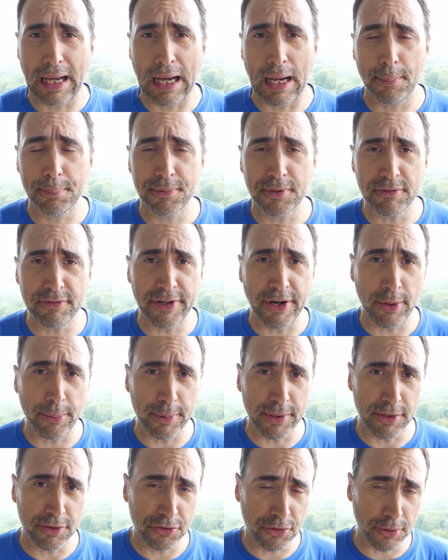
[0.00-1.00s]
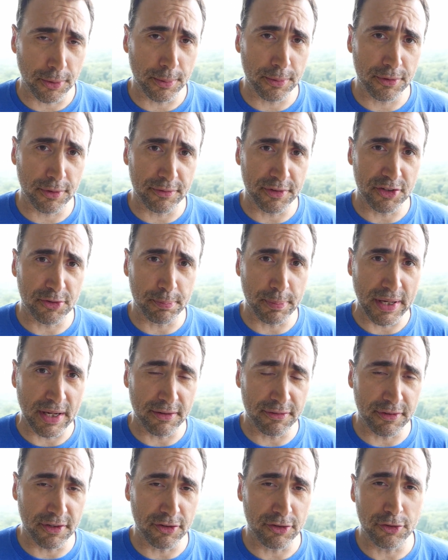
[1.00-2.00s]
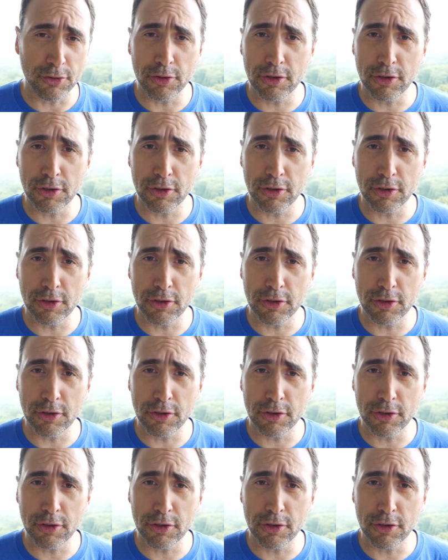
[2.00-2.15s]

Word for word: app development in terms of its benefits.